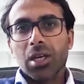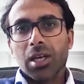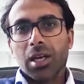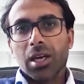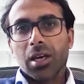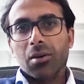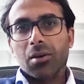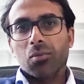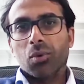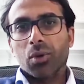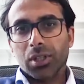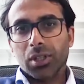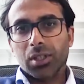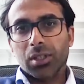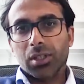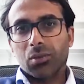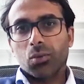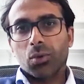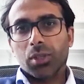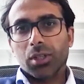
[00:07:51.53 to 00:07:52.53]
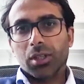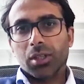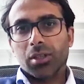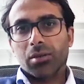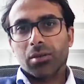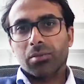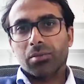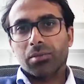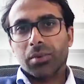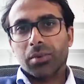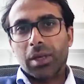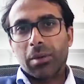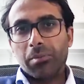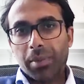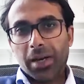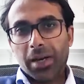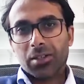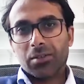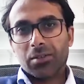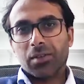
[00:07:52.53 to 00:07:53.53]
Uh, what, the, what the
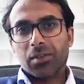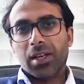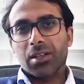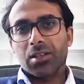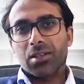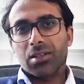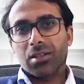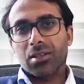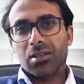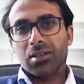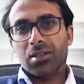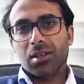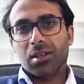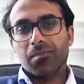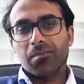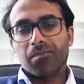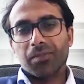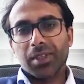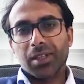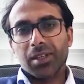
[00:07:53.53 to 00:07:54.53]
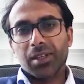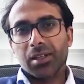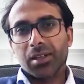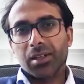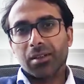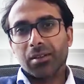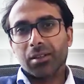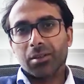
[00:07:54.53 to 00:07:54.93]
impact of that is is um, uh,